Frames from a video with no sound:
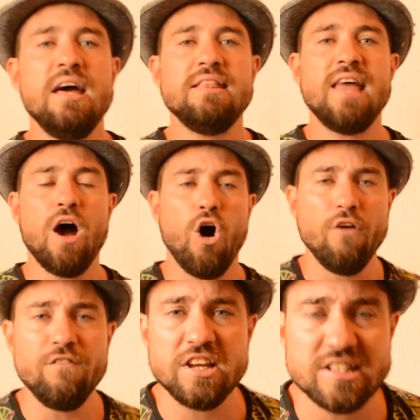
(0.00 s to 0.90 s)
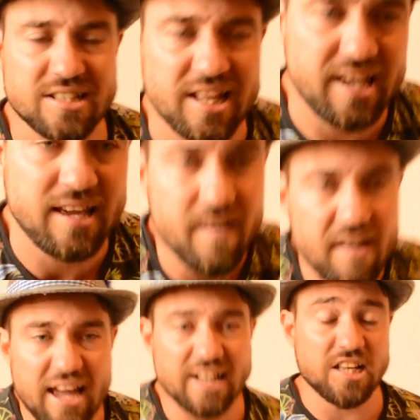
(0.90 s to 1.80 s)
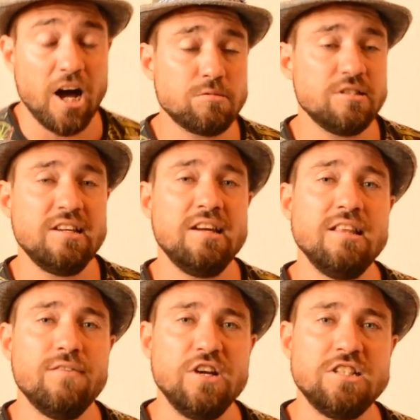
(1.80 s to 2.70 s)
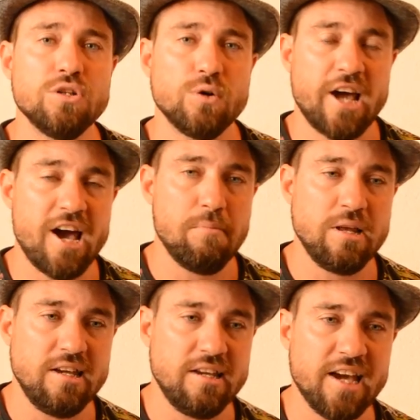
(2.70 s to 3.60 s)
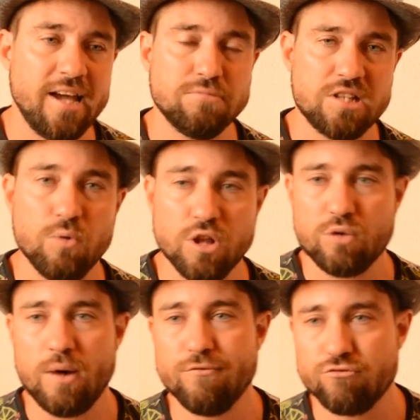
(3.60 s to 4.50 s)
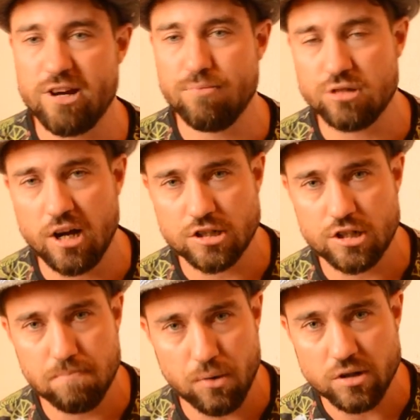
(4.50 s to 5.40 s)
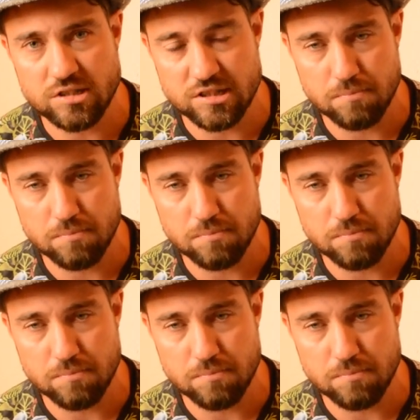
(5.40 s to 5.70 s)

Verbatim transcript: Now obviously it's up to the individual on how many games they want to have reproduction boxes